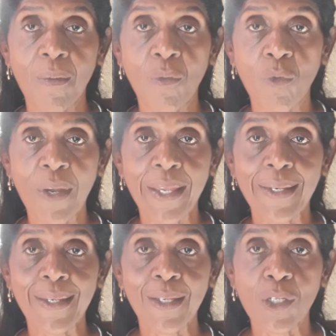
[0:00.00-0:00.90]

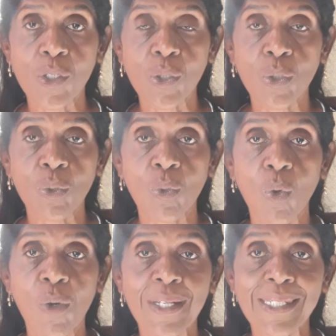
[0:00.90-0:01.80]
Ren 2
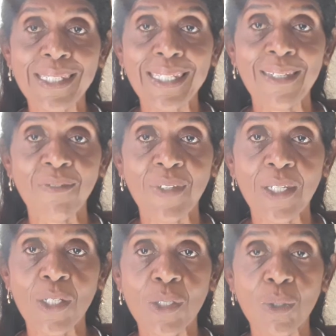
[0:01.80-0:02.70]
or
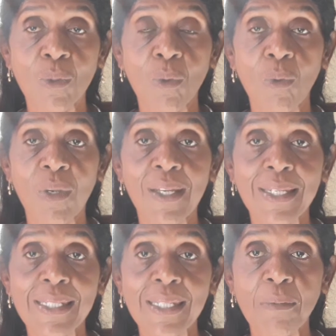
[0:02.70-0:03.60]
CV2,
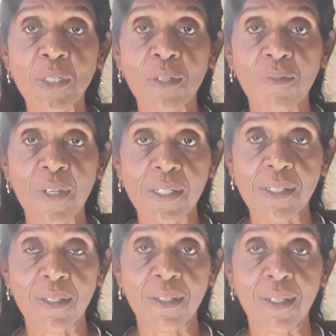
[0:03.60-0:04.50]
conception
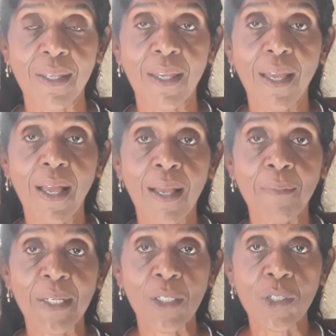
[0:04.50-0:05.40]
vessel. I'm
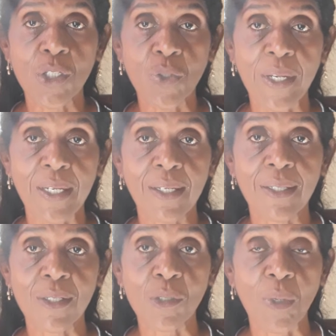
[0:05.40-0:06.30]
illustrating it
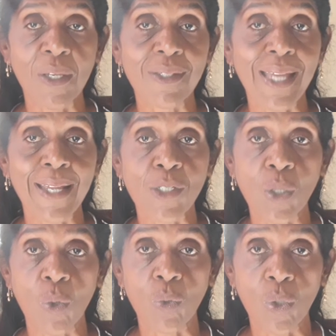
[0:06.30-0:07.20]
this way because I
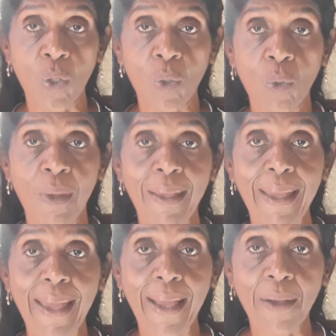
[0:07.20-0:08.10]
don't know
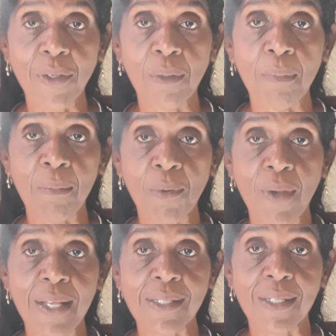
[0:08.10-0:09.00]
how you're
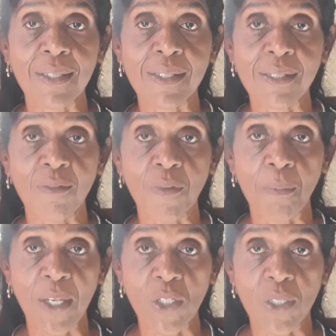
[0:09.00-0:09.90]
memorizing this
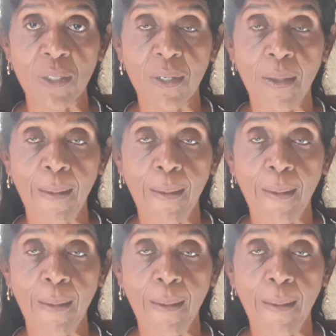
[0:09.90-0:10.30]
information.